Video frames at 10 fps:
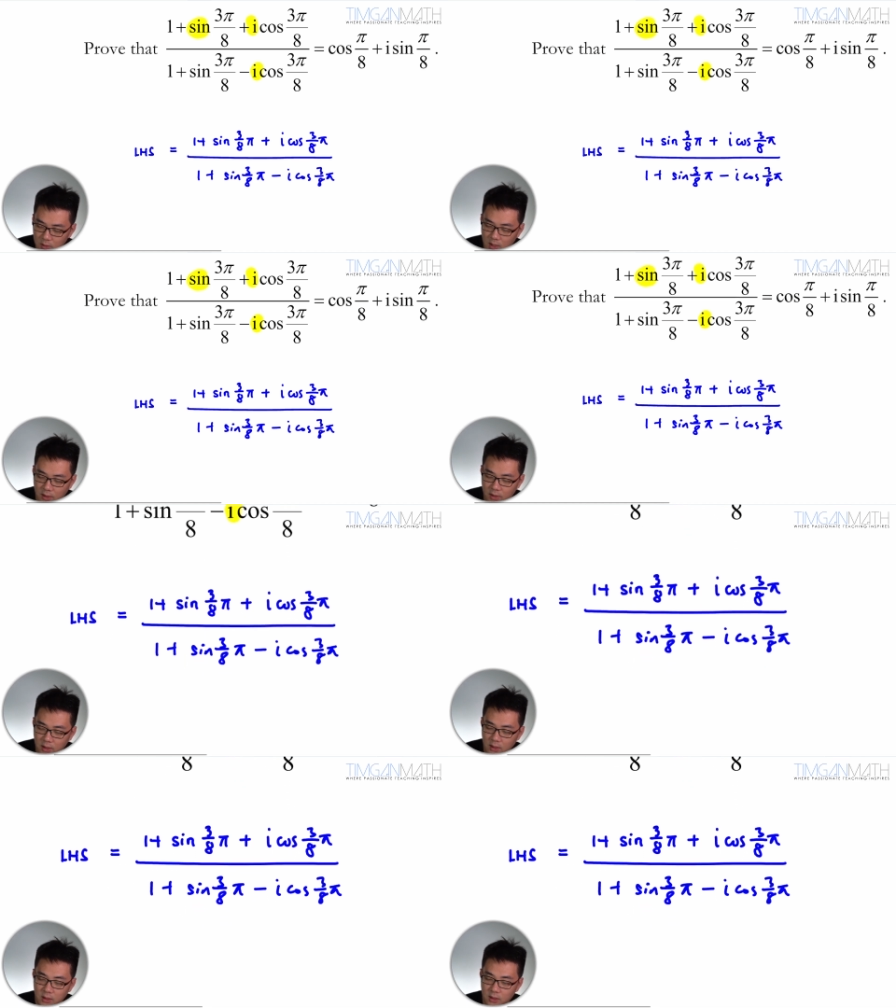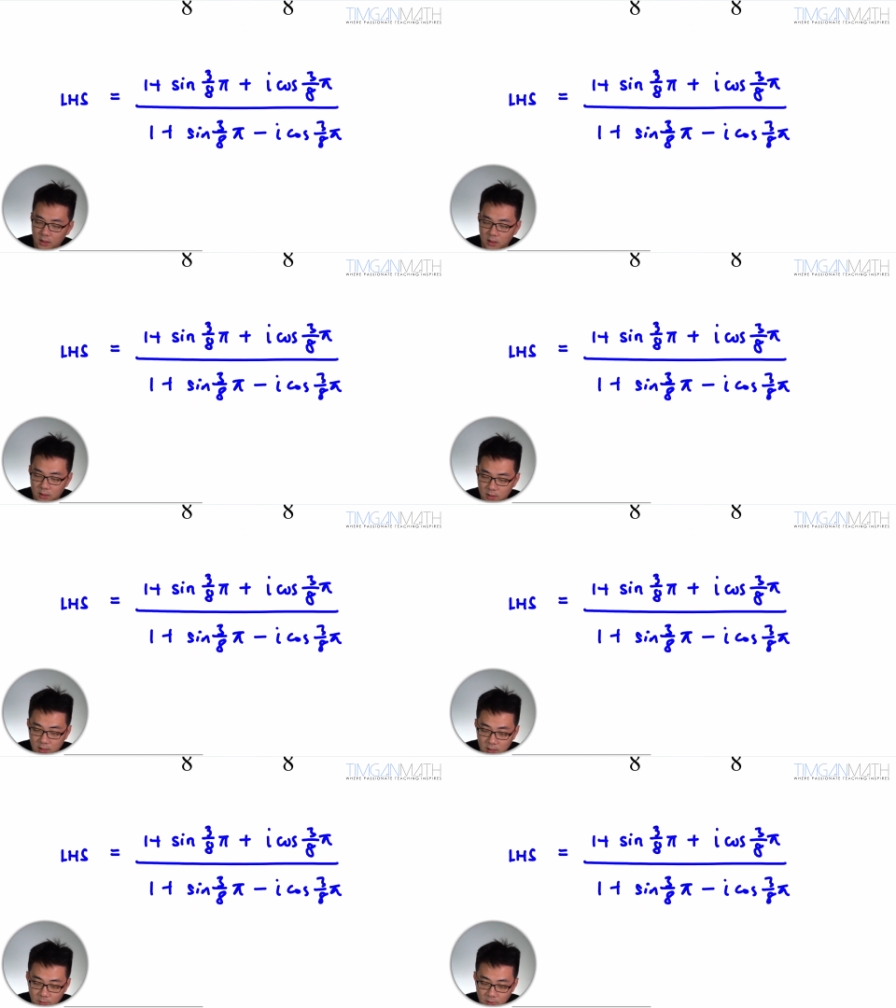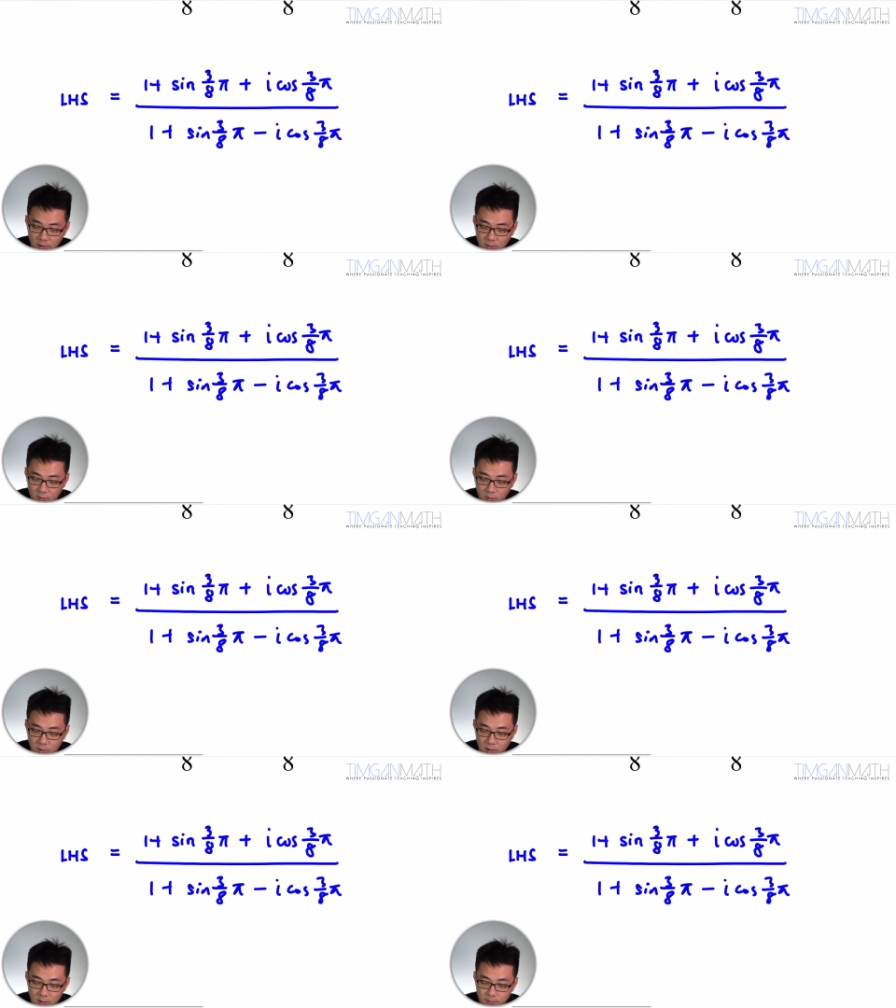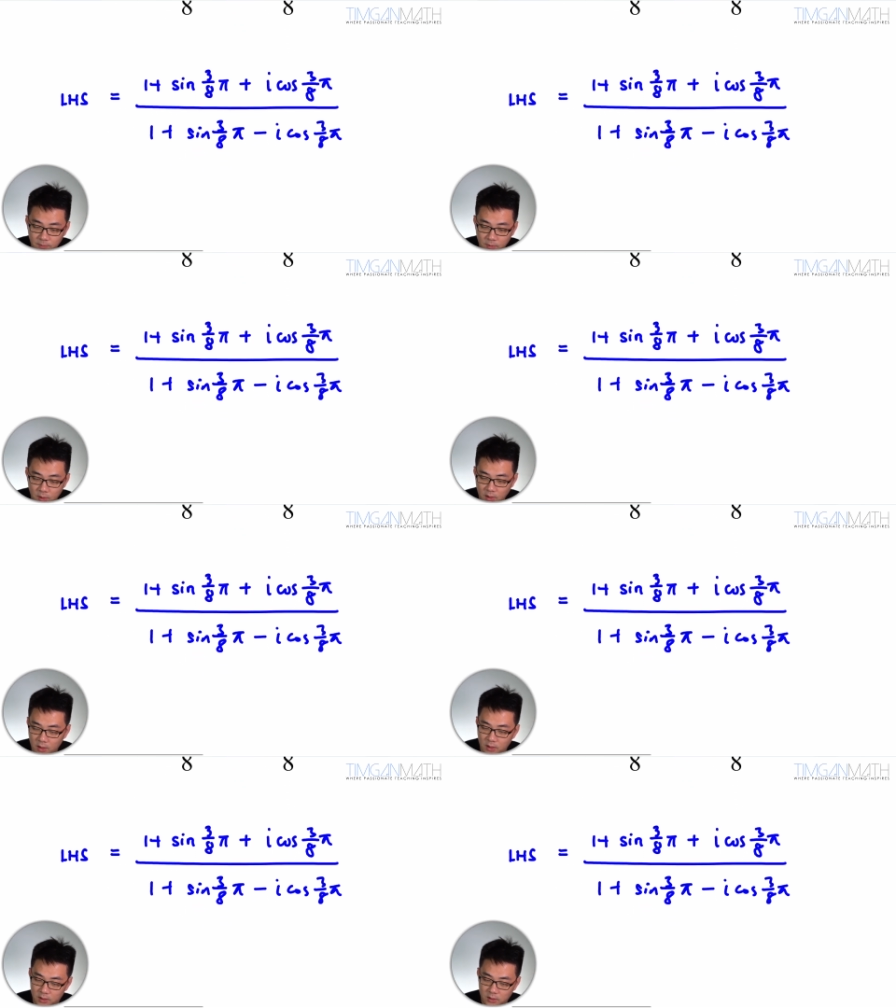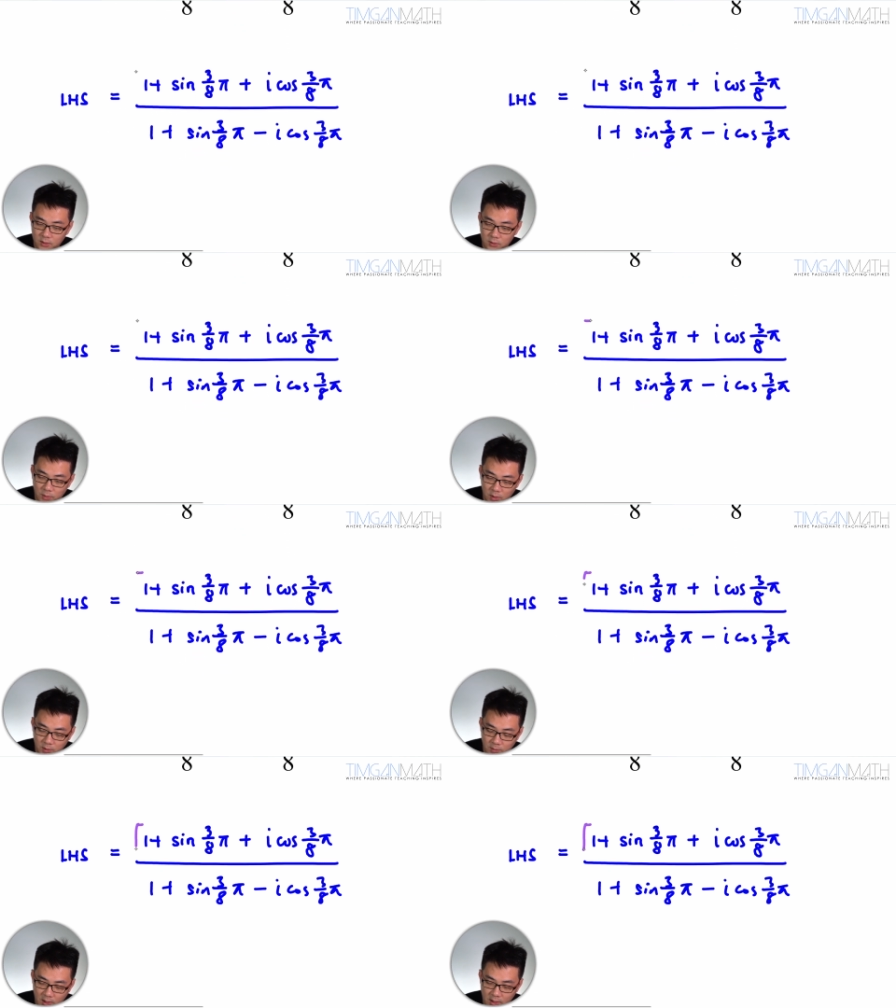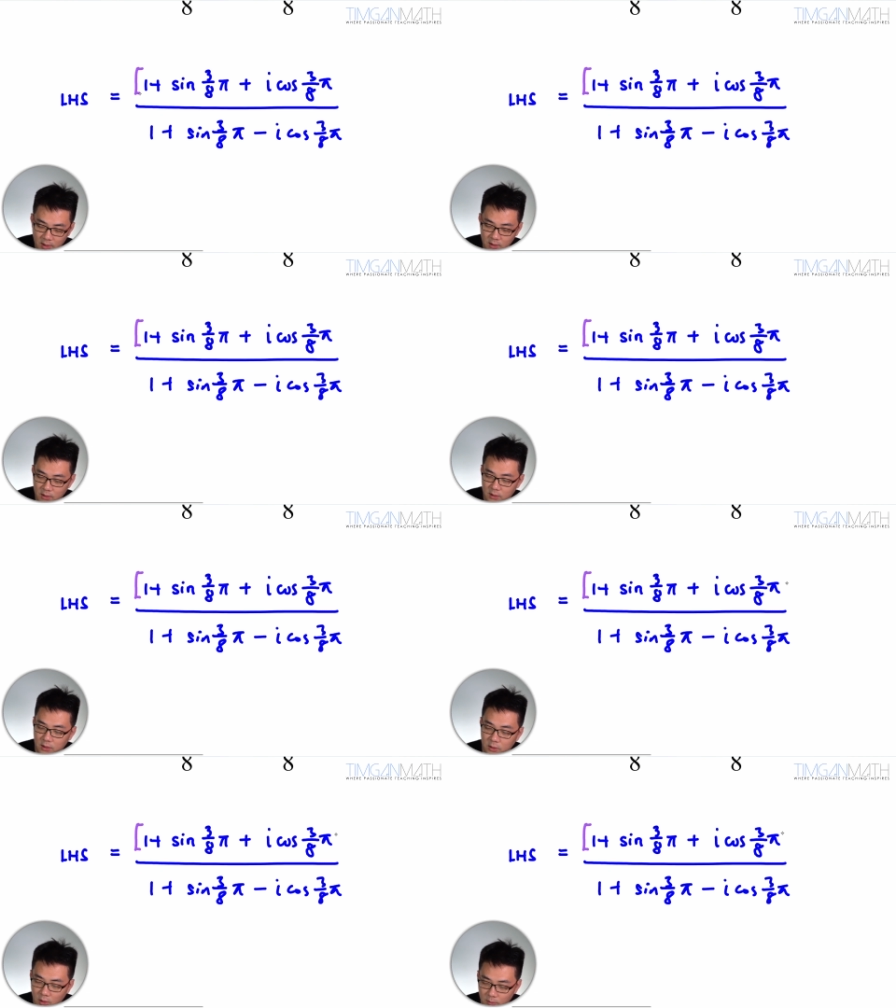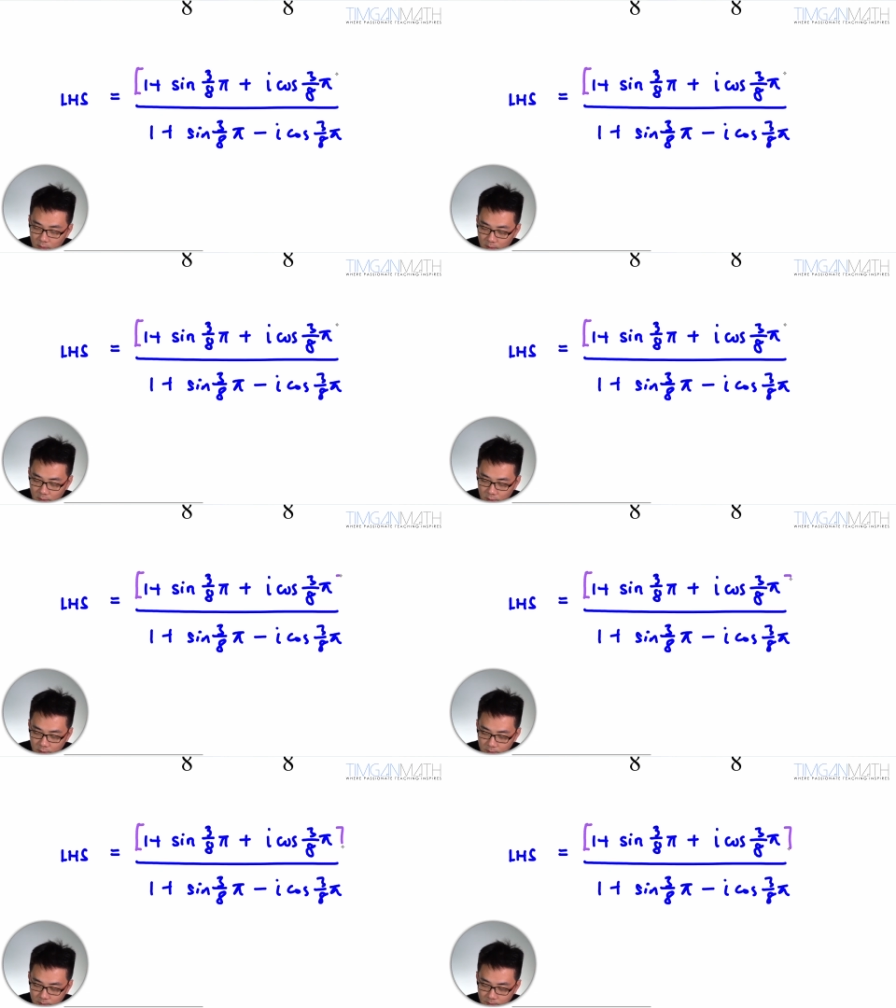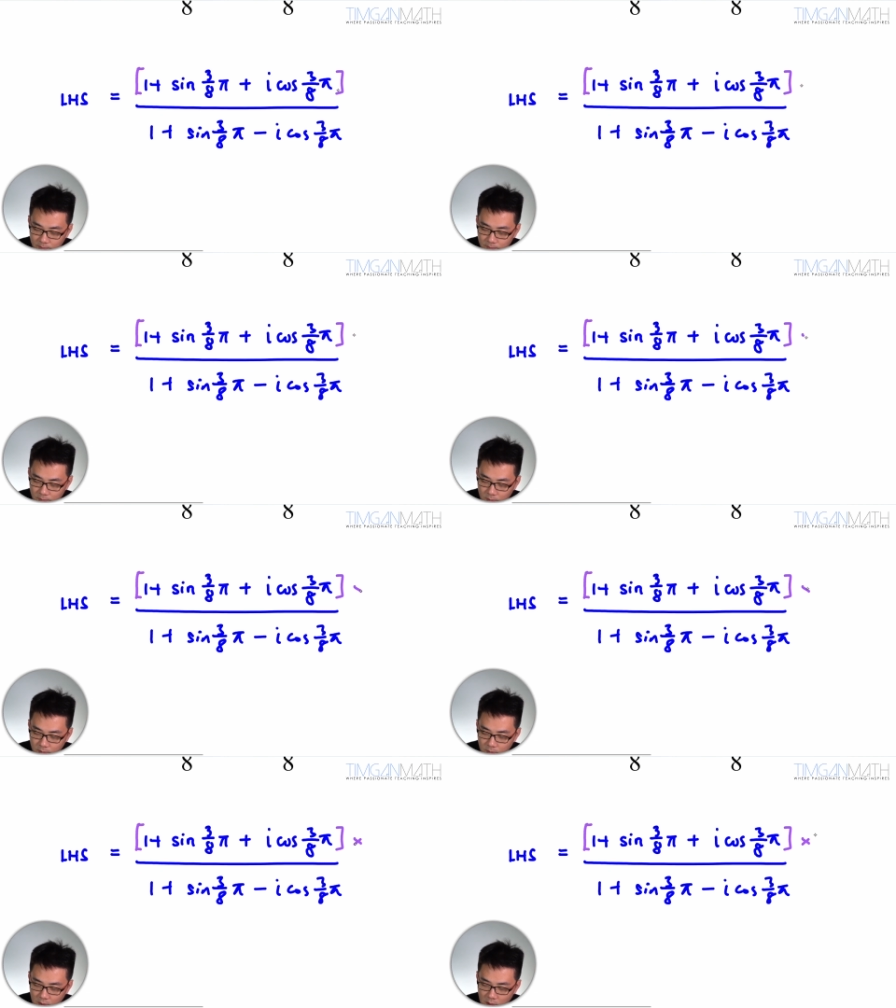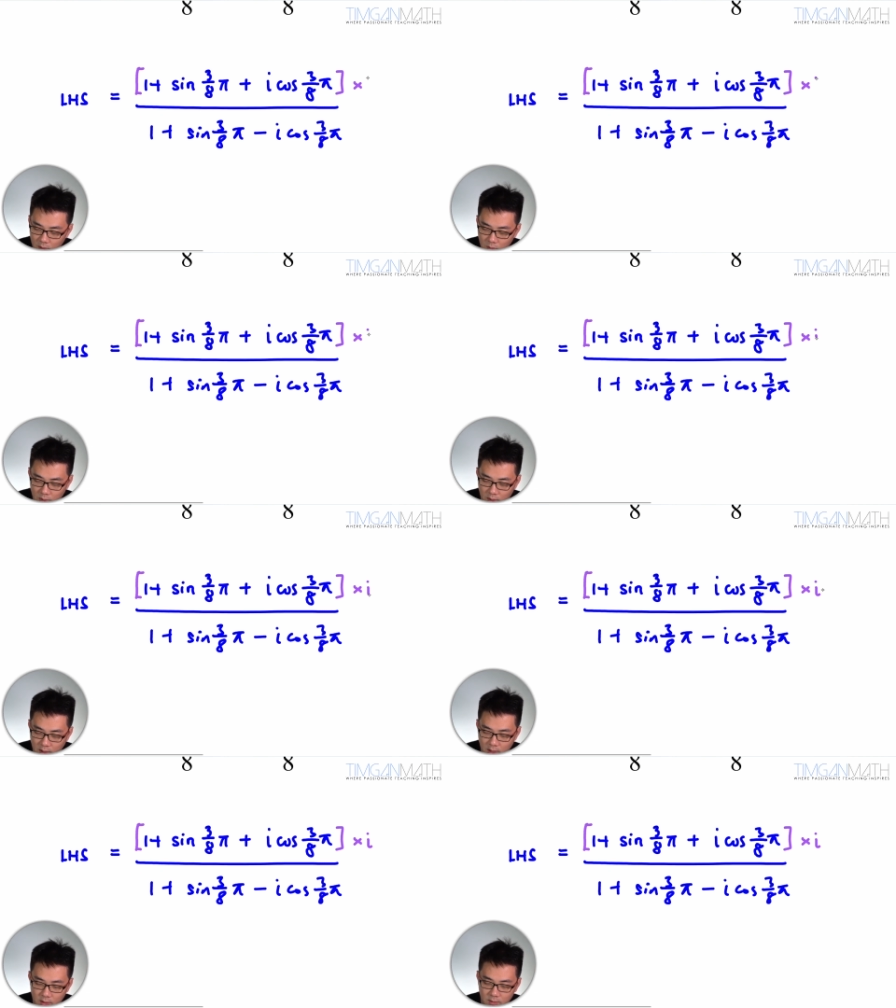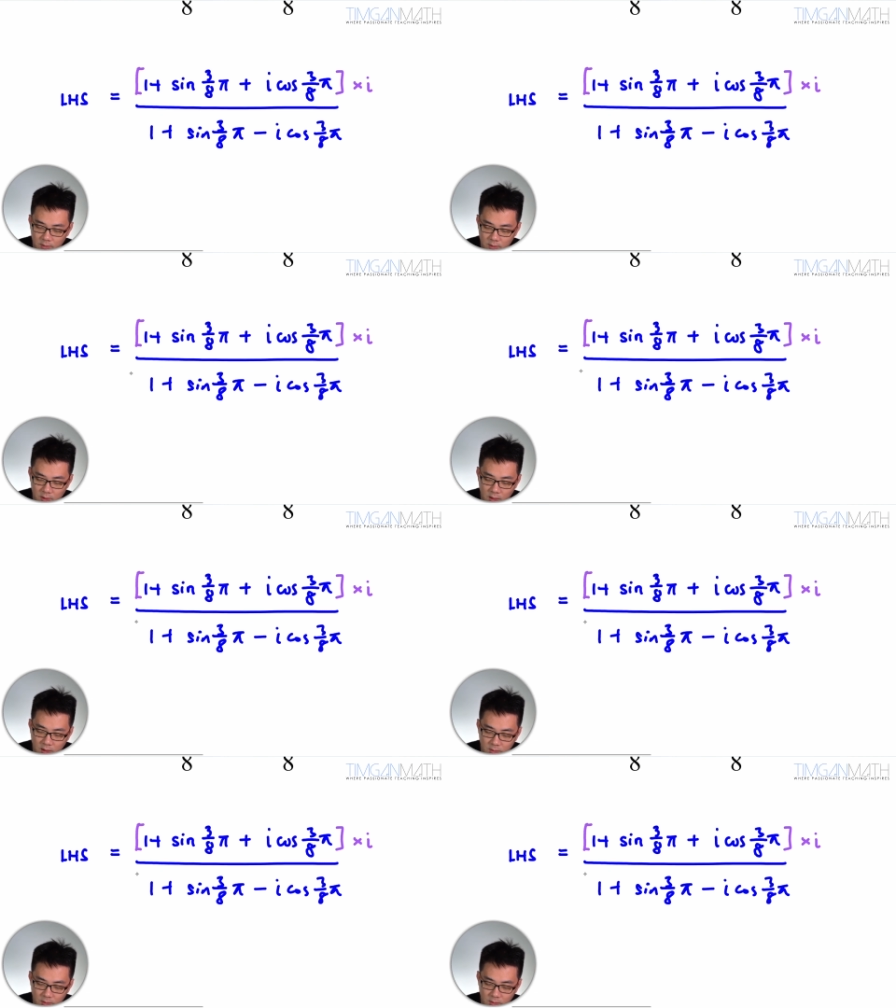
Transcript: I think the sensible thing to do here is just to multiply the top and bottom with I, okay?